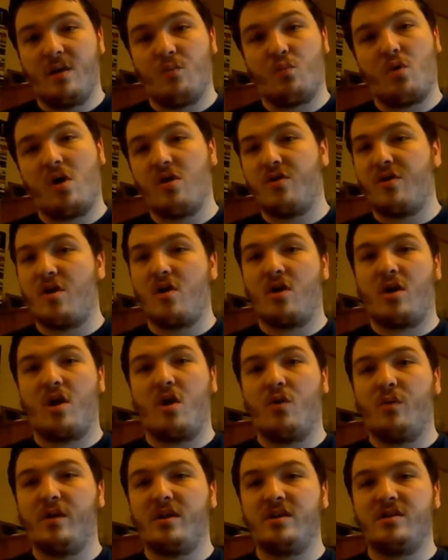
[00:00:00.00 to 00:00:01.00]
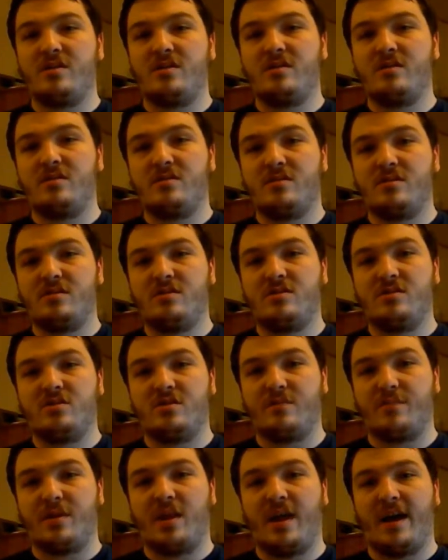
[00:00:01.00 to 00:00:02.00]
And while they're going
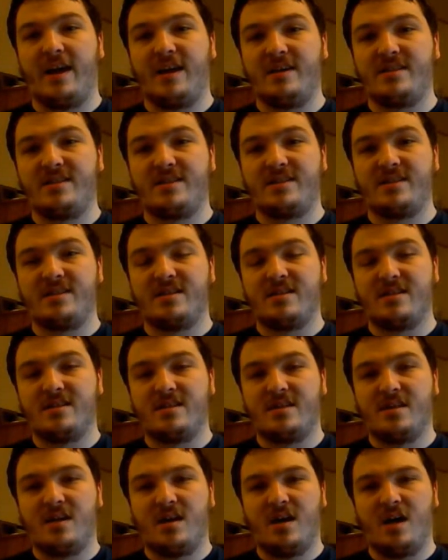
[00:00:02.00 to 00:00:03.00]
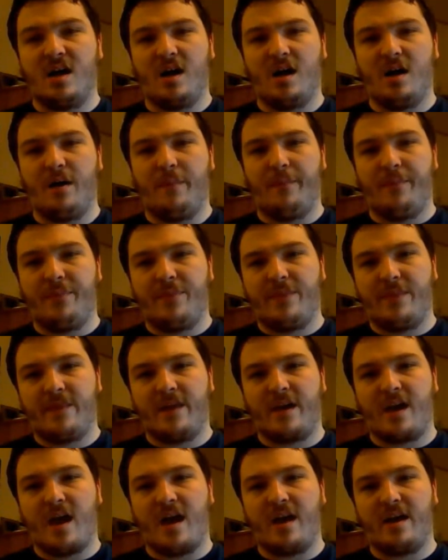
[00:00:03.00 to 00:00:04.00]
to the place, the
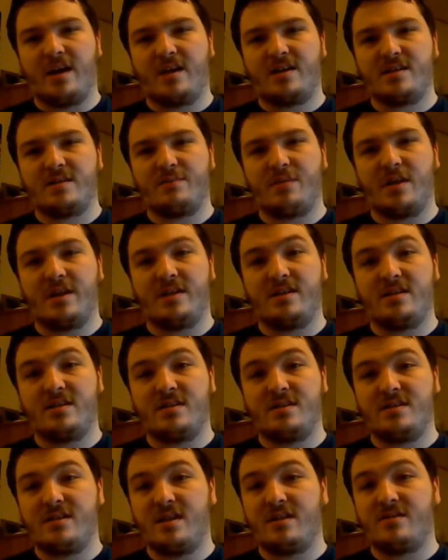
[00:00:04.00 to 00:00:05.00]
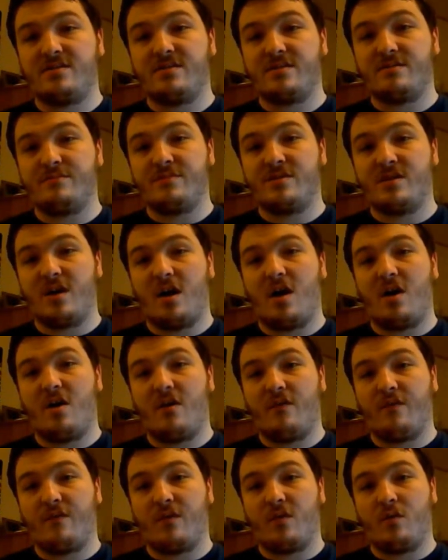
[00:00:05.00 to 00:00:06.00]
guy tells them to
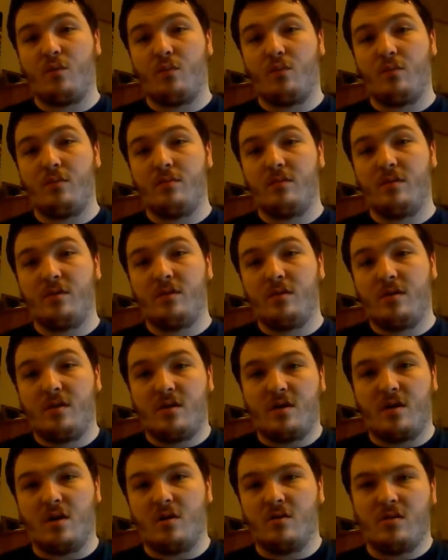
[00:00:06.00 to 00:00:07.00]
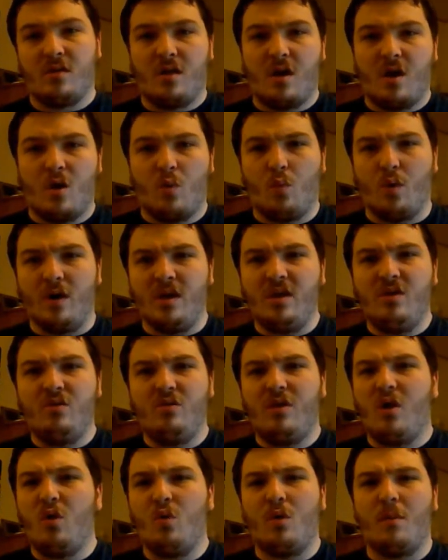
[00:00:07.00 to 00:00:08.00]
Oliver, what do
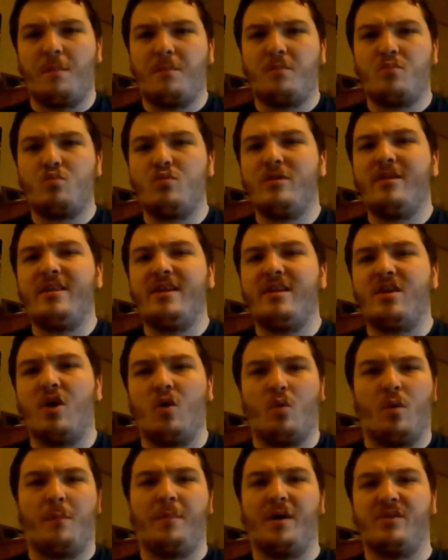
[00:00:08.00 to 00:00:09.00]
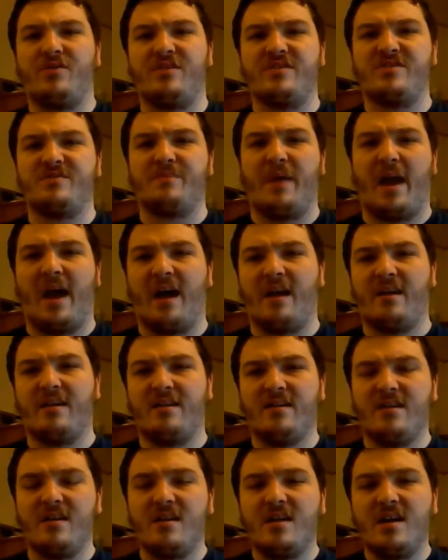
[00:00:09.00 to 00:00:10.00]
you really know about this man?
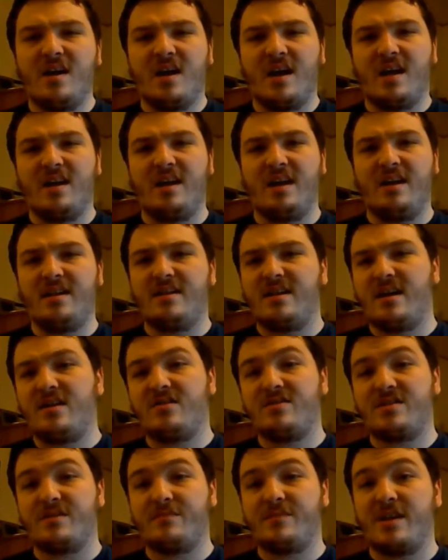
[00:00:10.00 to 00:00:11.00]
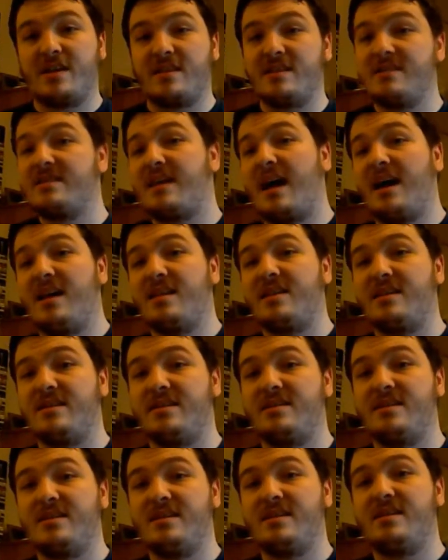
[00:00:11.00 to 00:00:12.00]
And he tells them that this
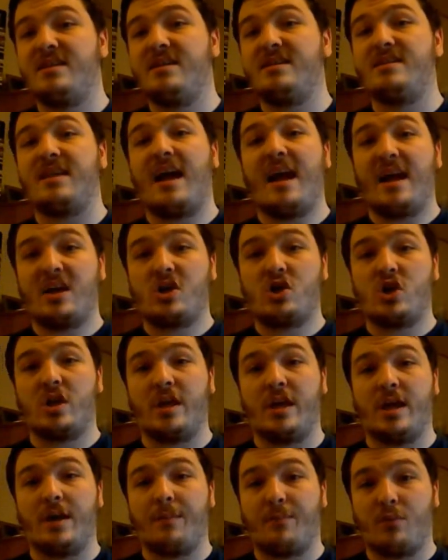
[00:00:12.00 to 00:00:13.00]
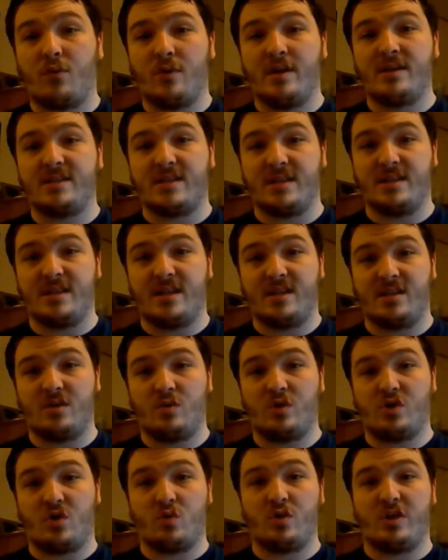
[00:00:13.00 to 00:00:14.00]
island is actually a prison,
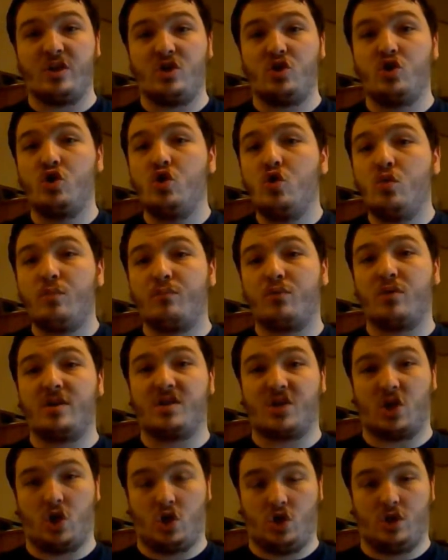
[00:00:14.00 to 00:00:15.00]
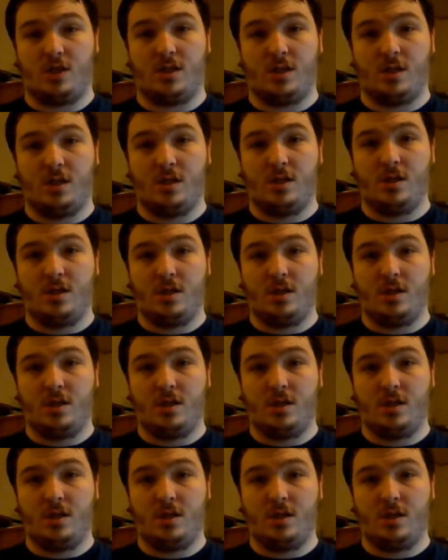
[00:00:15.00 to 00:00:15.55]
and there was only two prisoners,